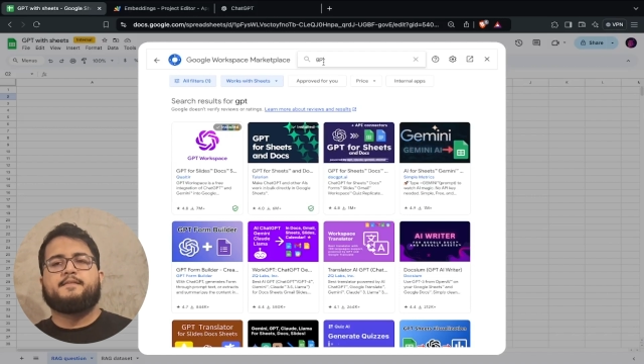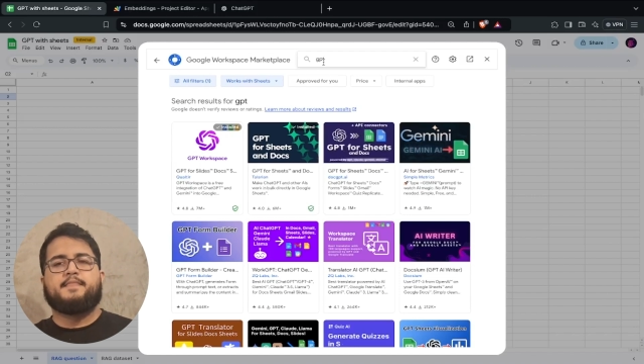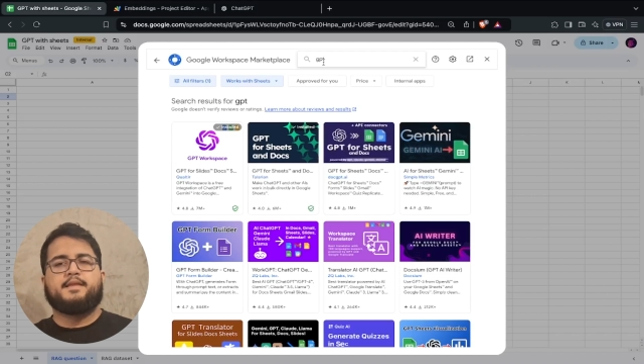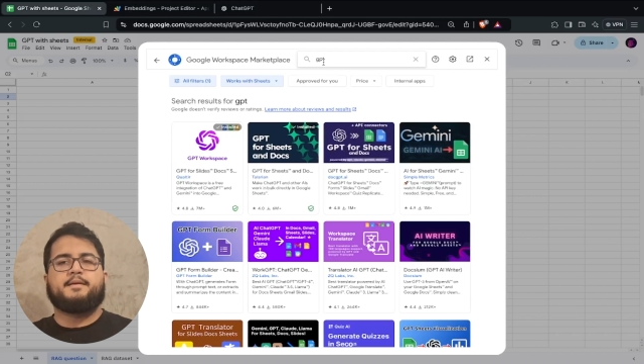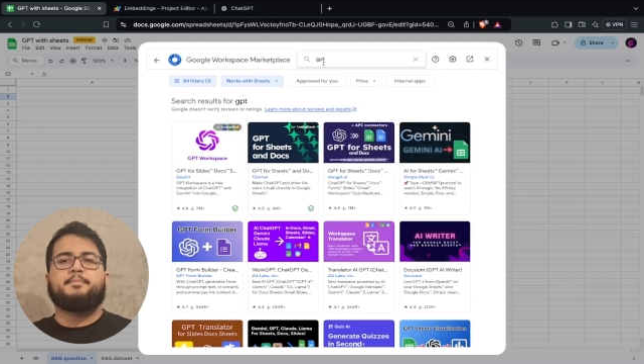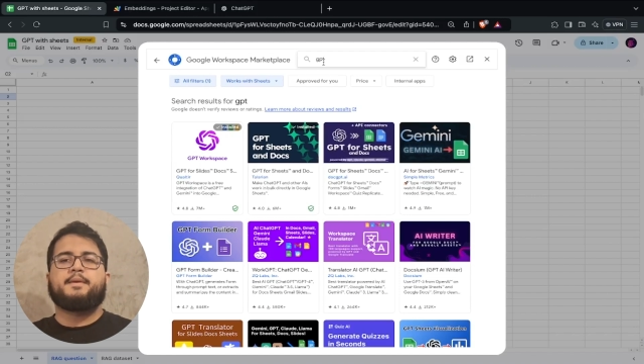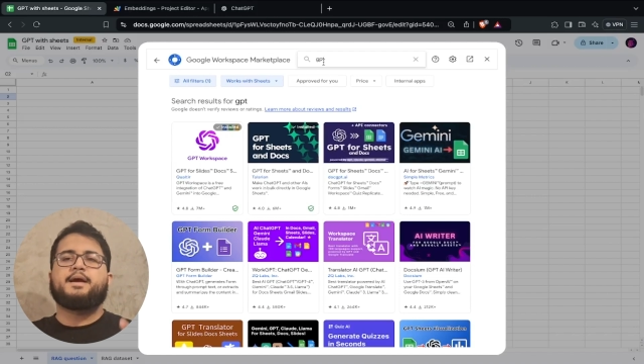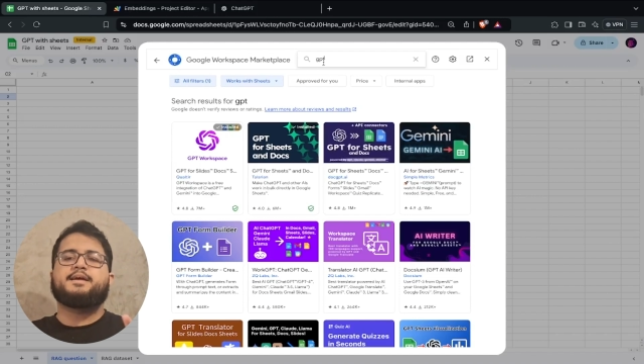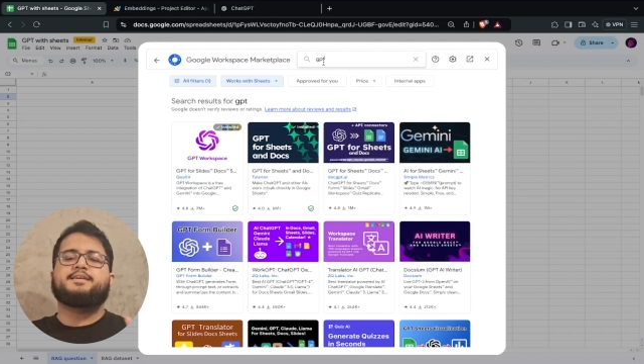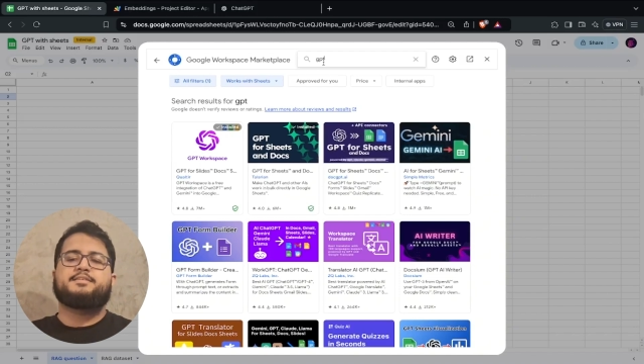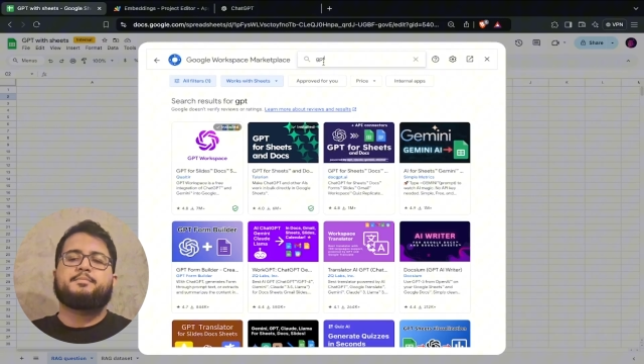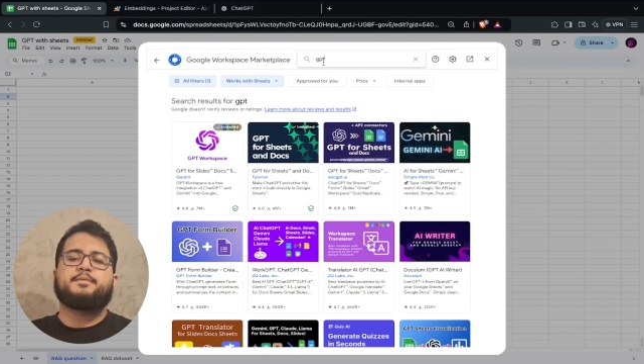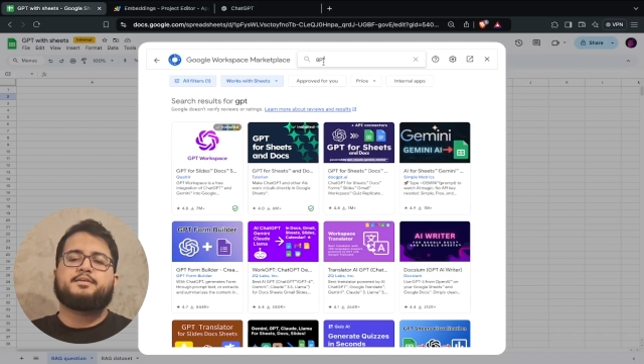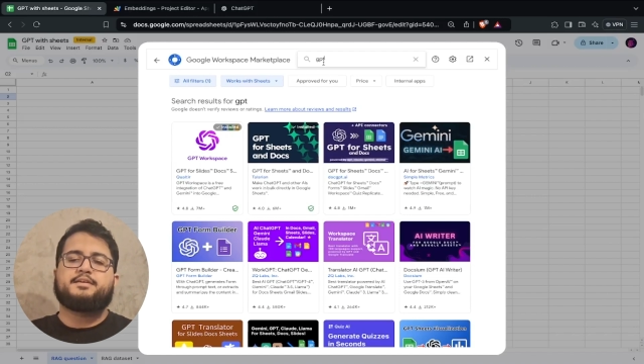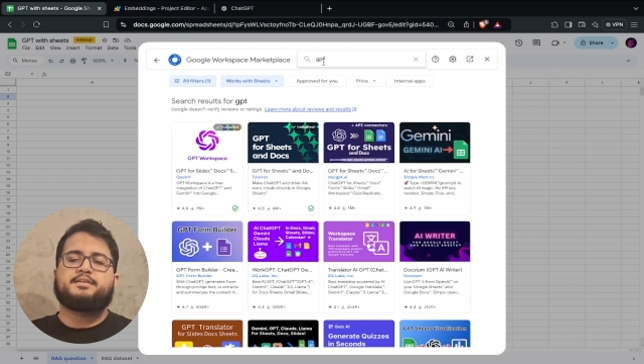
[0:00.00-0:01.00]
In my
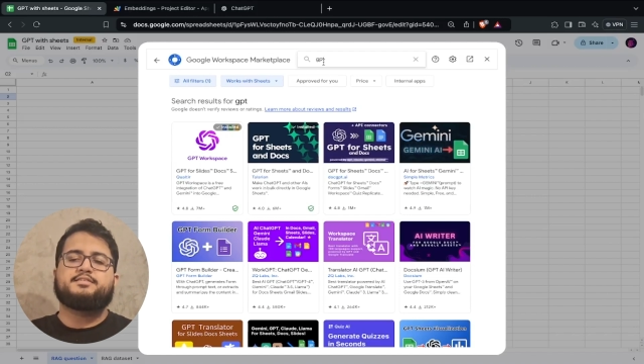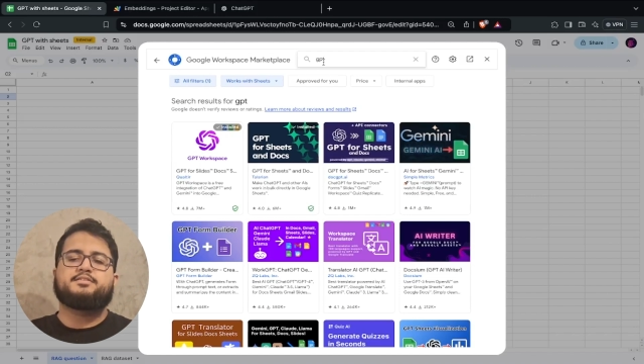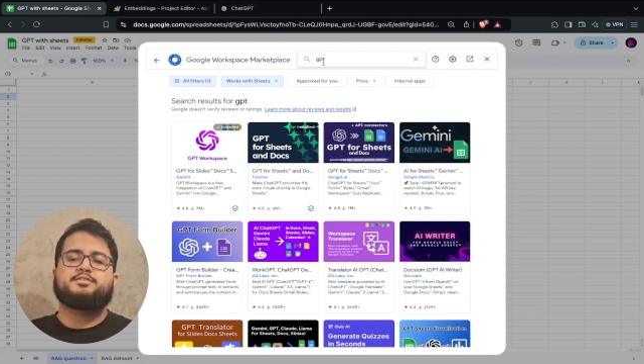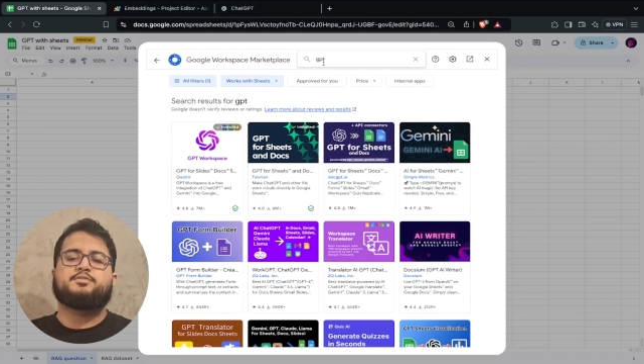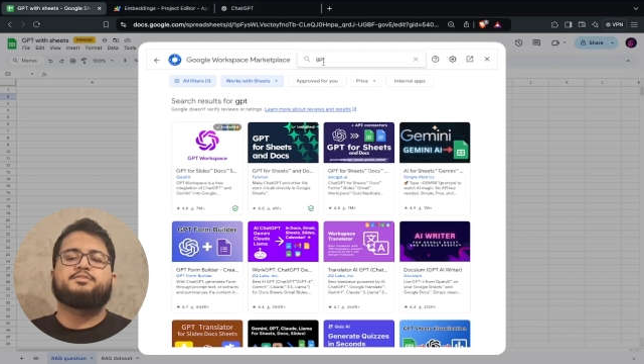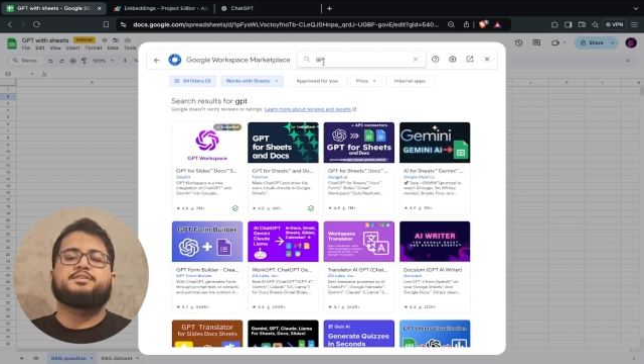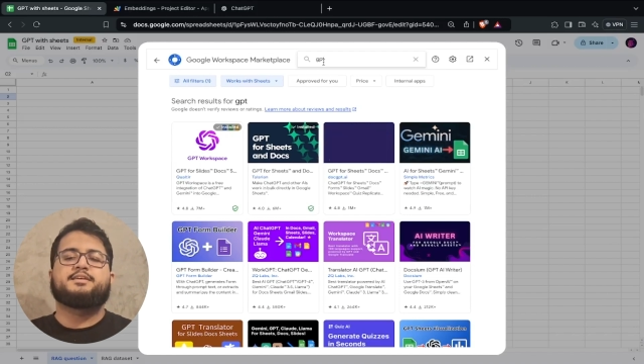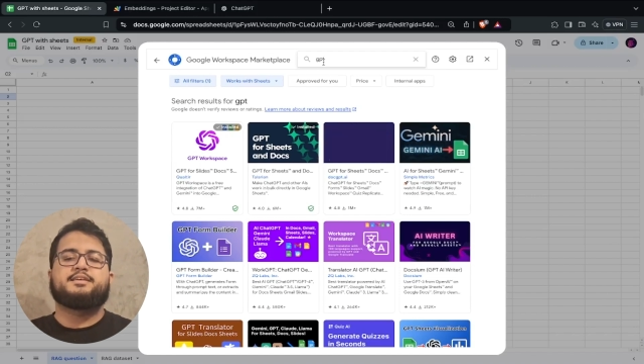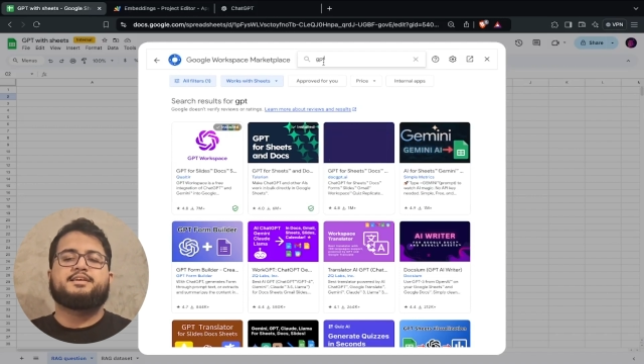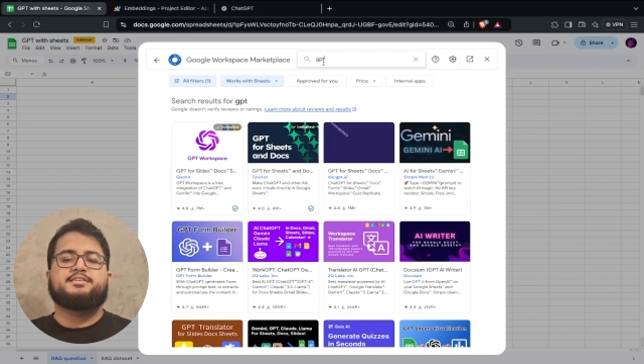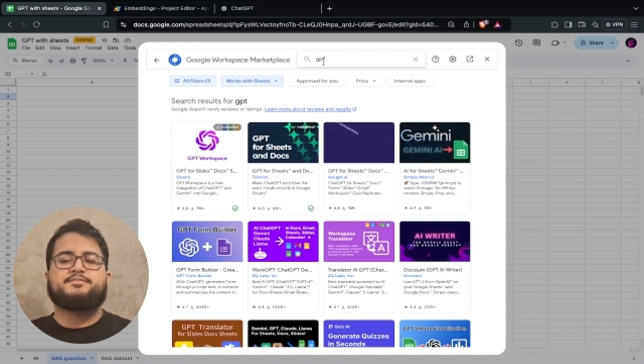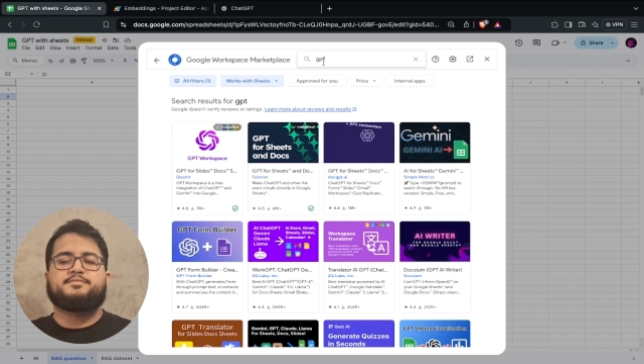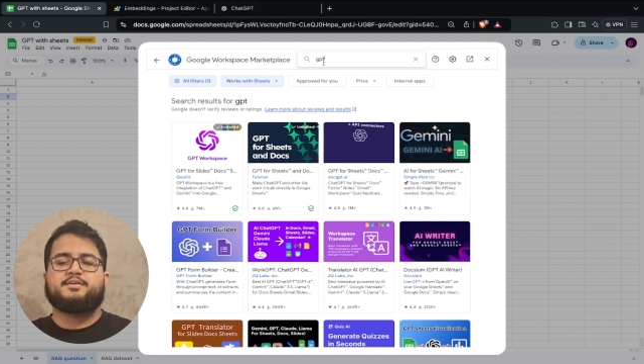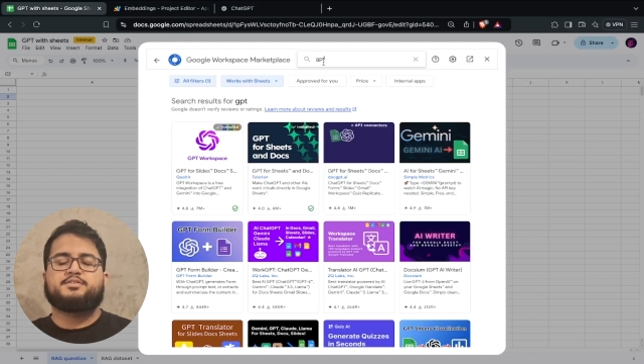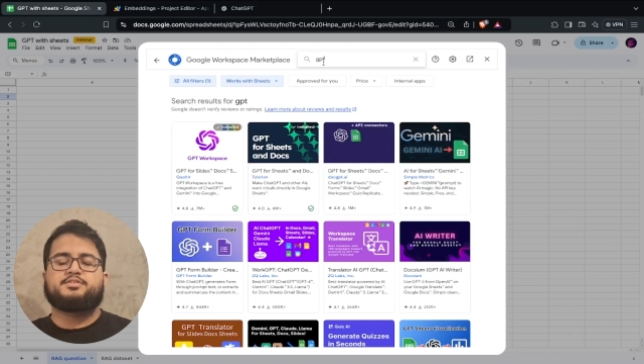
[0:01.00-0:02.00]
experience, using these
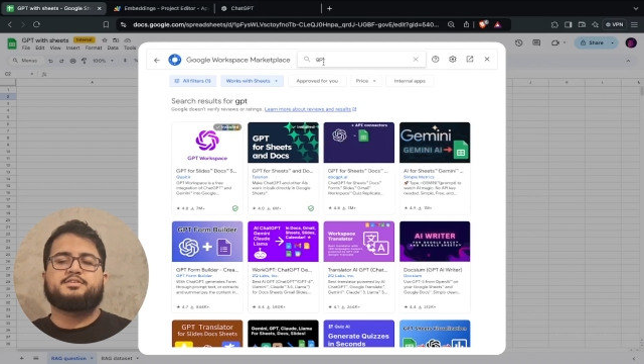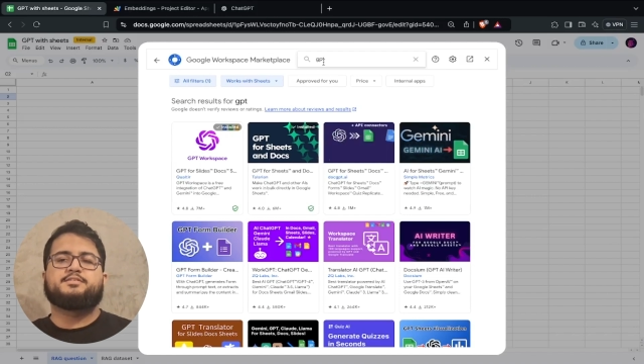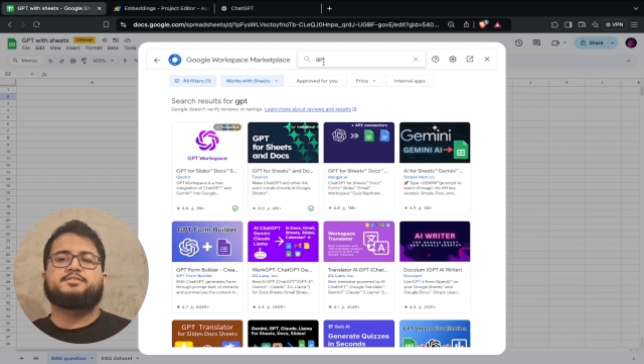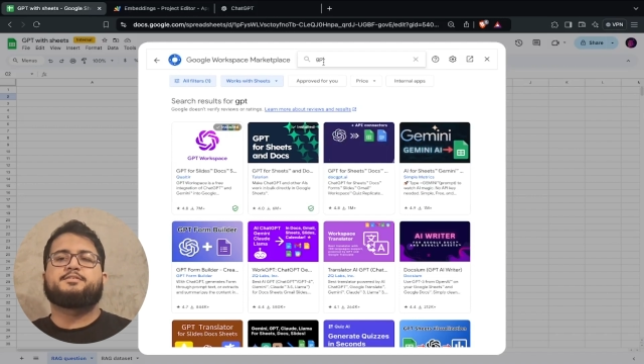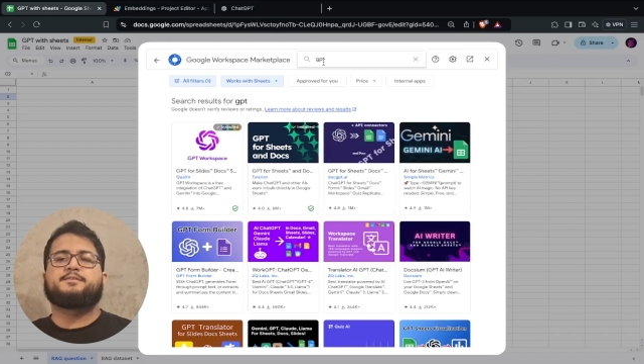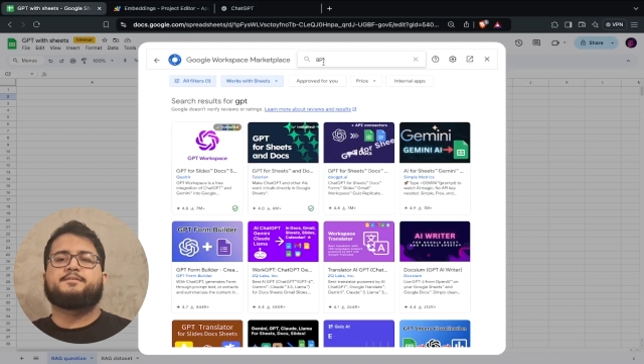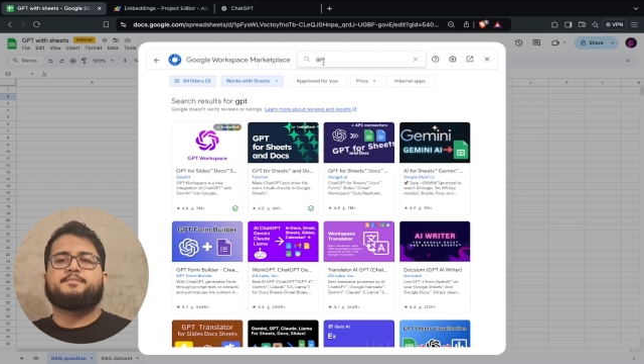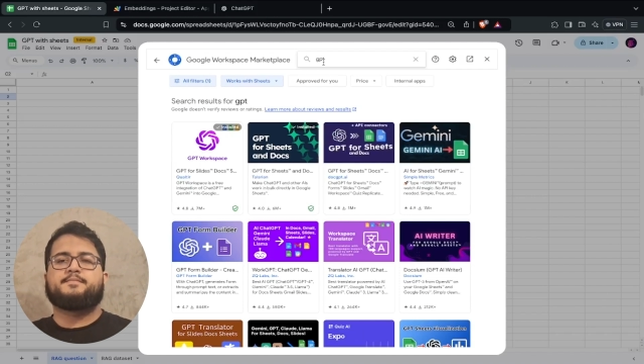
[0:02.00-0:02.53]
functions